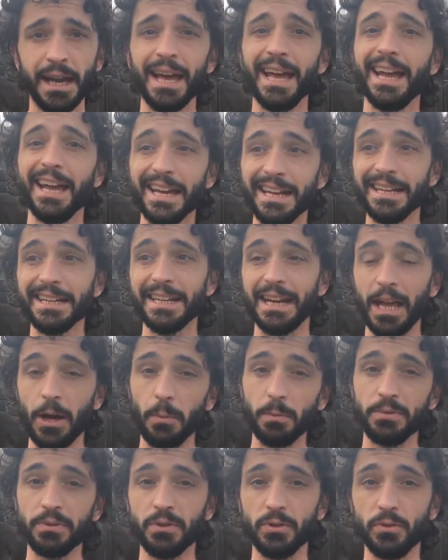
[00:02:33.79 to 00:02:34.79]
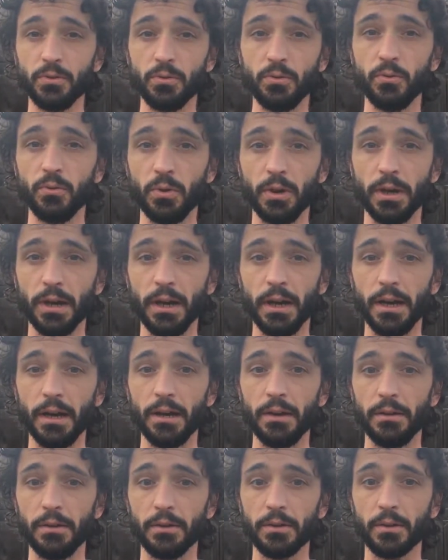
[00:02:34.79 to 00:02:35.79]
and it helps you
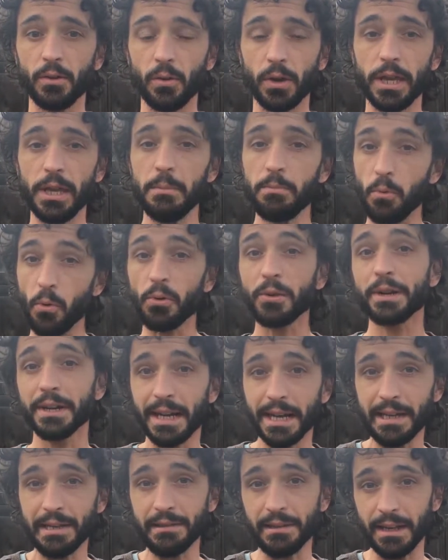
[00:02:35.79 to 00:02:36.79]
keep organized.